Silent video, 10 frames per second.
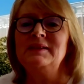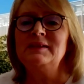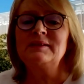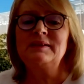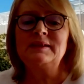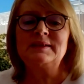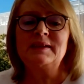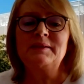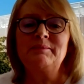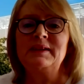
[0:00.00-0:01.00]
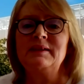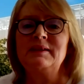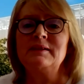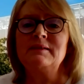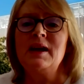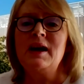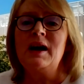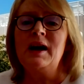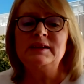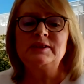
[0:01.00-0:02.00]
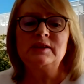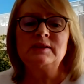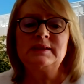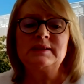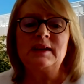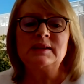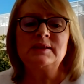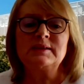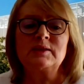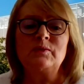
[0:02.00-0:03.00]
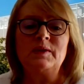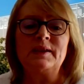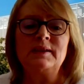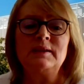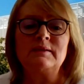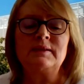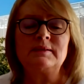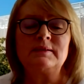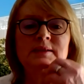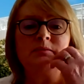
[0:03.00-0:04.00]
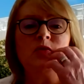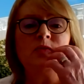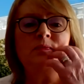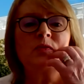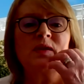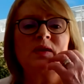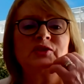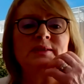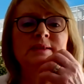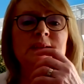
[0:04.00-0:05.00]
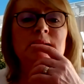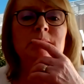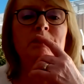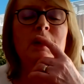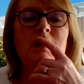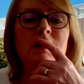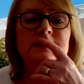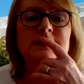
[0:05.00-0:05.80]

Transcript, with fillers: Nothing's happening there. Yeah. I'll just I'll just go on here. There's some more questions in the box.